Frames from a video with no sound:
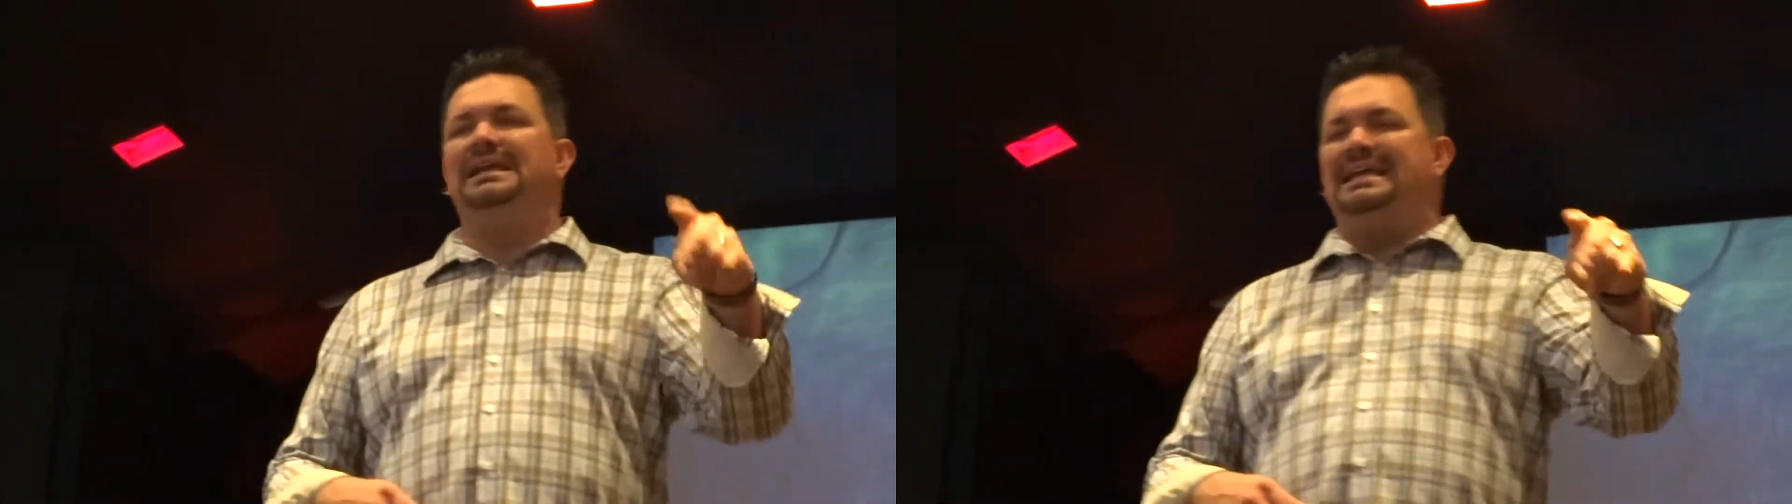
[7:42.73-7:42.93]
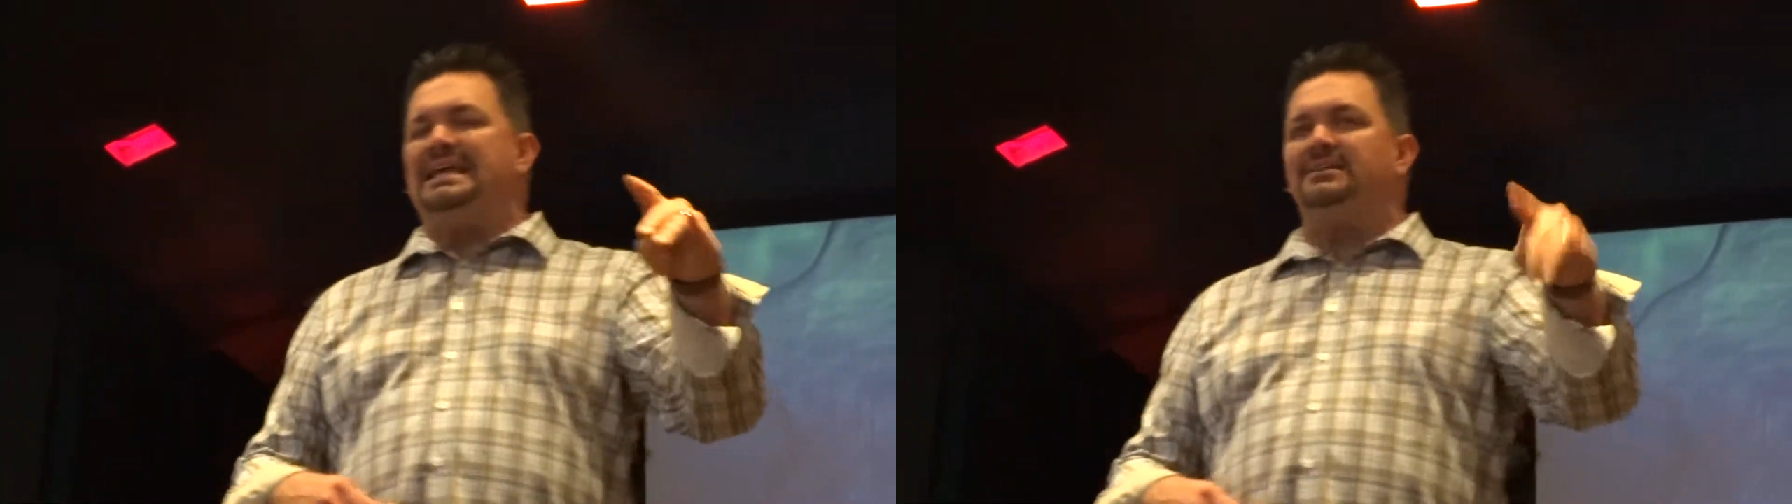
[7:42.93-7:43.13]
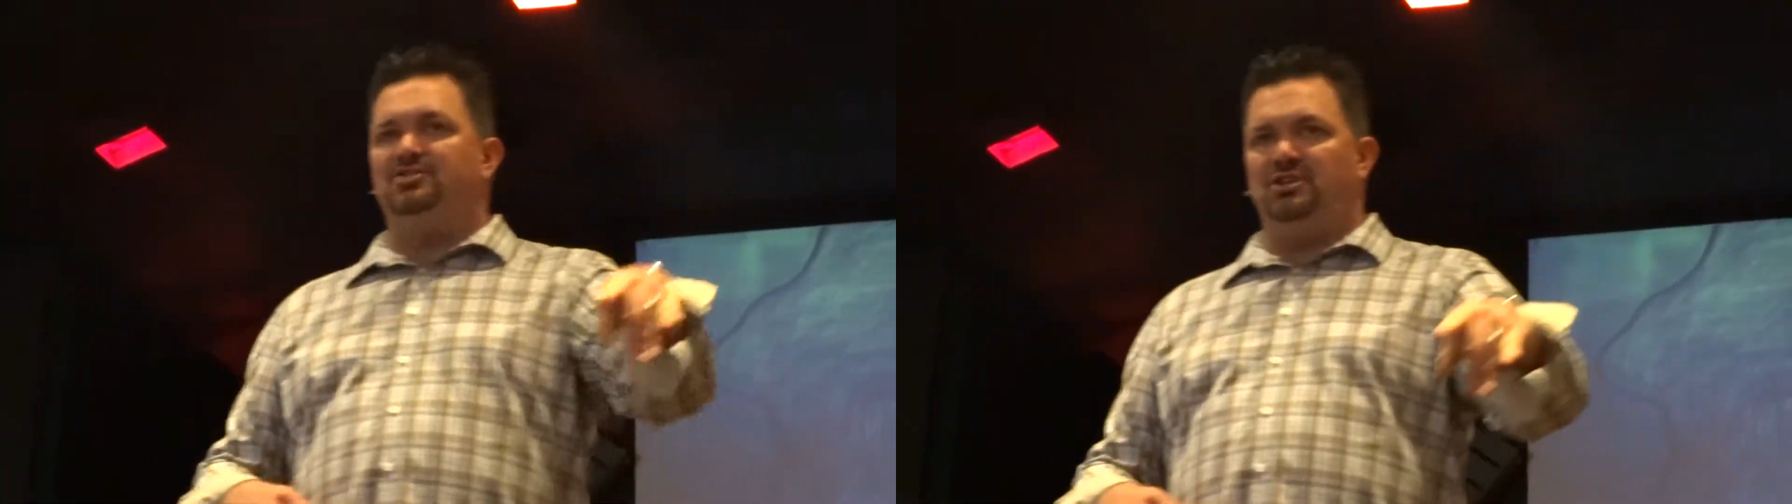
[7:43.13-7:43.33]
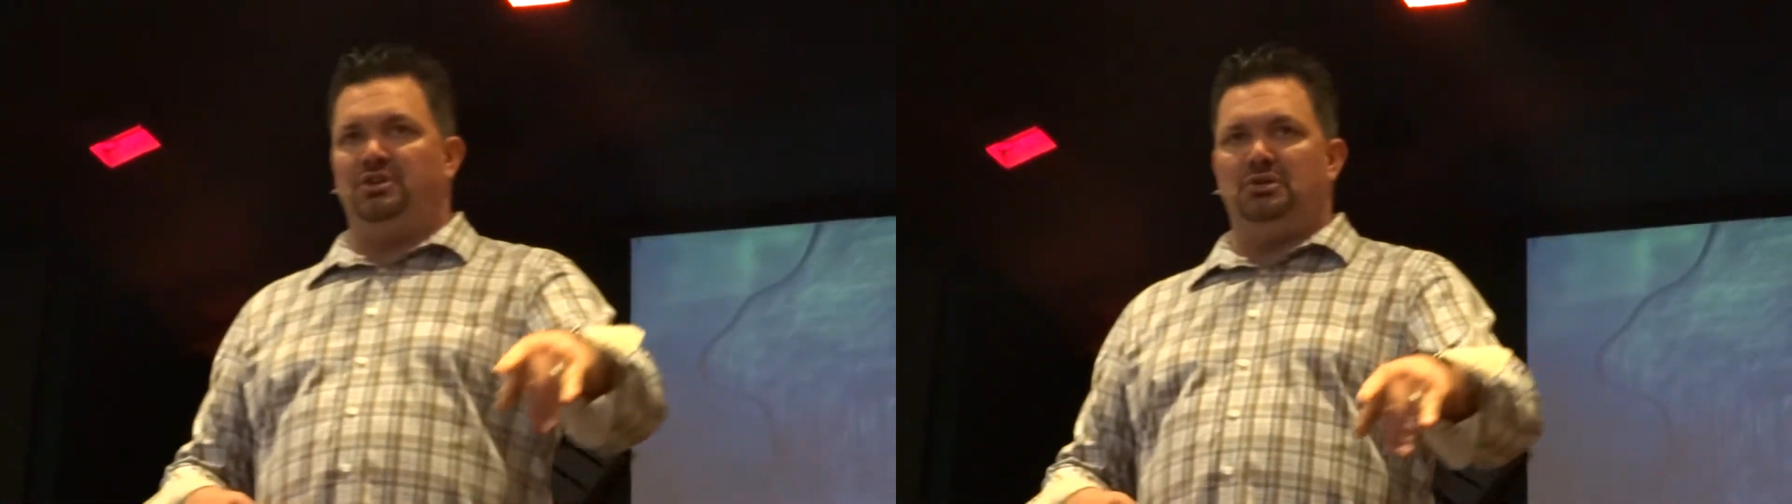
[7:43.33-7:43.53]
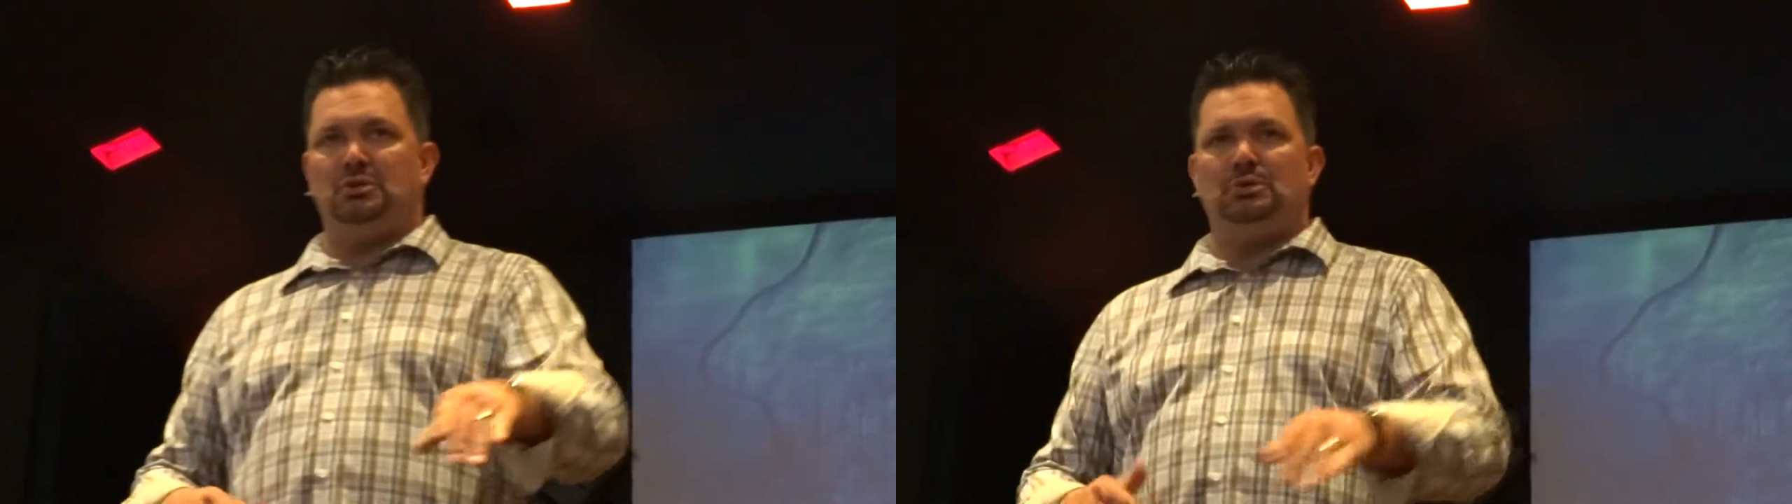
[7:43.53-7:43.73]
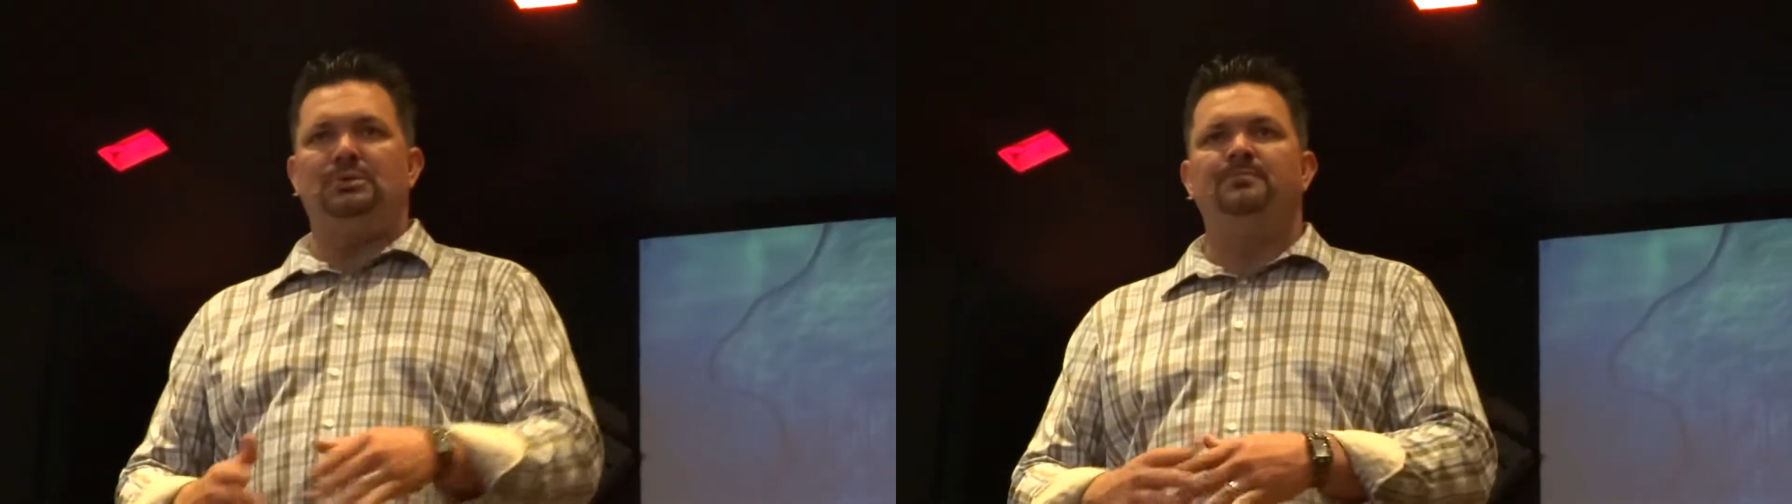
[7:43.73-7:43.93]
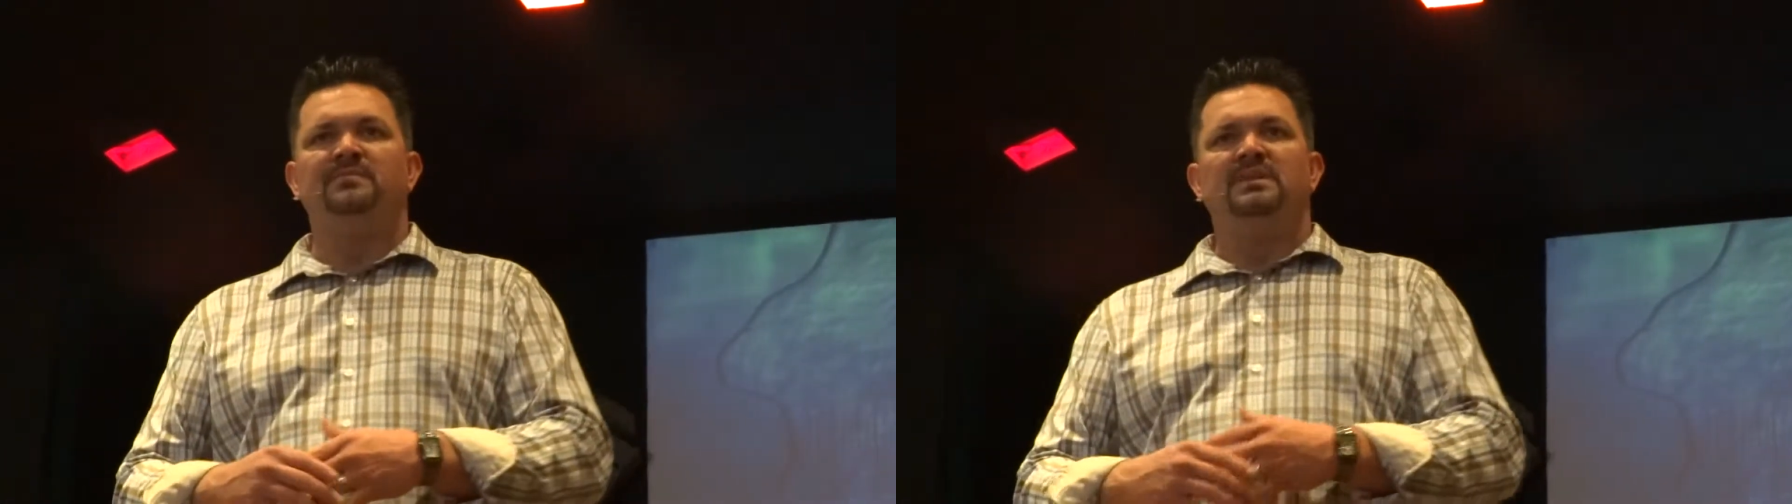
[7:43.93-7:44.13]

lead you,